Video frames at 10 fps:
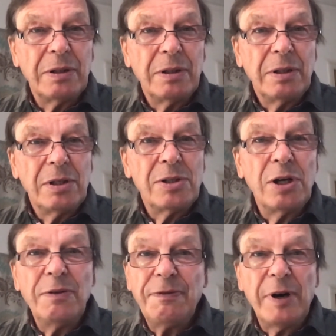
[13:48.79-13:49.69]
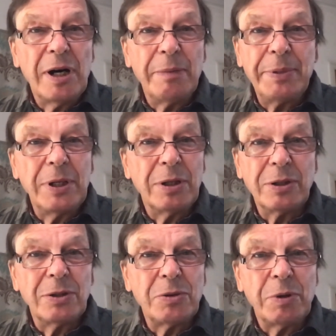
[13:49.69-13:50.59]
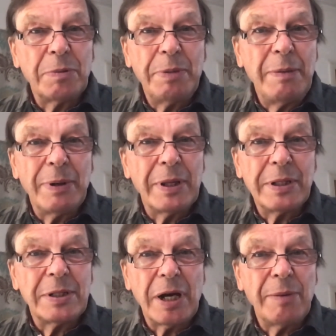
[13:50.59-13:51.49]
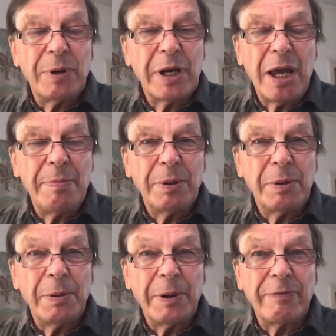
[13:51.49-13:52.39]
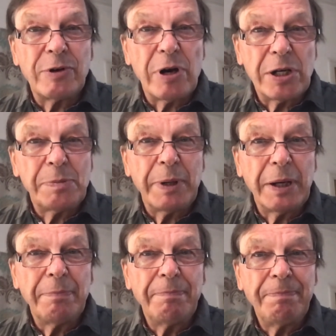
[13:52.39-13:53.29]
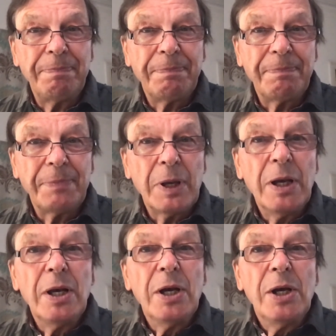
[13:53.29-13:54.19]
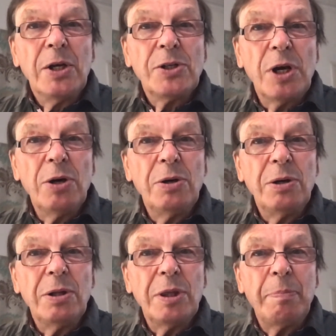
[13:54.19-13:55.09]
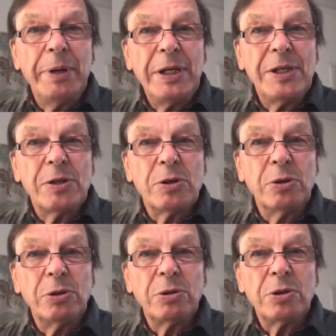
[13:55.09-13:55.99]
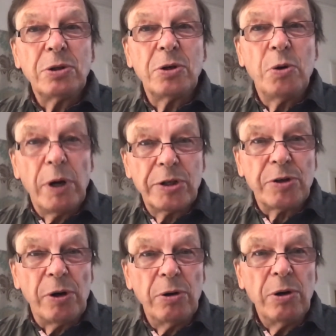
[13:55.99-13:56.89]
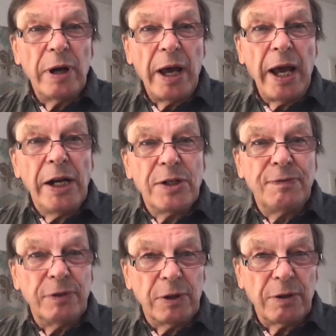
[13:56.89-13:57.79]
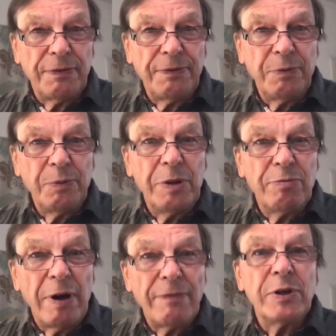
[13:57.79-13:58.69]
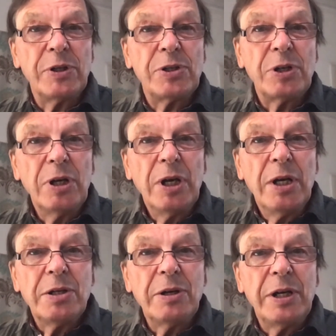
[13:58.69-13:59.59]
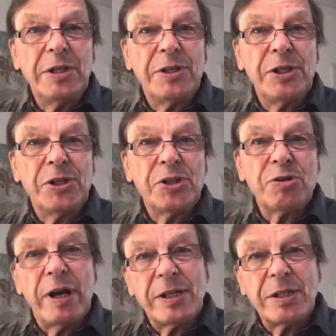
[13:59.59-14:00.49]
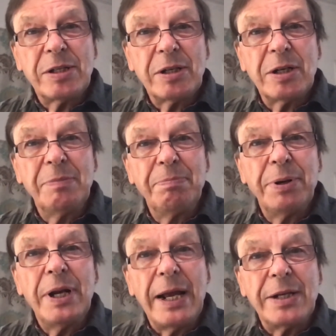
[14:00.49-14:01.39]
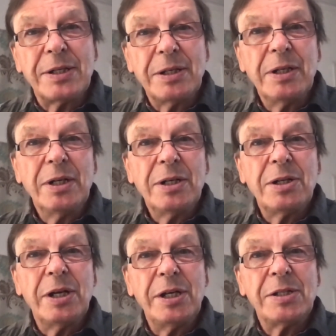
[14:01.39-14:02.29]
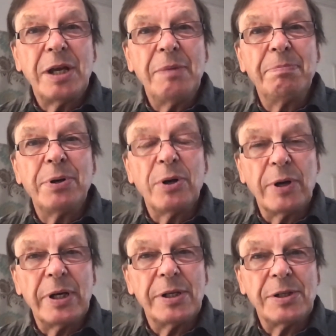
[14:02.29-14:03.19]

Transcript: so far beyond what people at the time are capable of grasping. So the piece is called Quadro Entwurf, with reference to his distressed complaint to his employers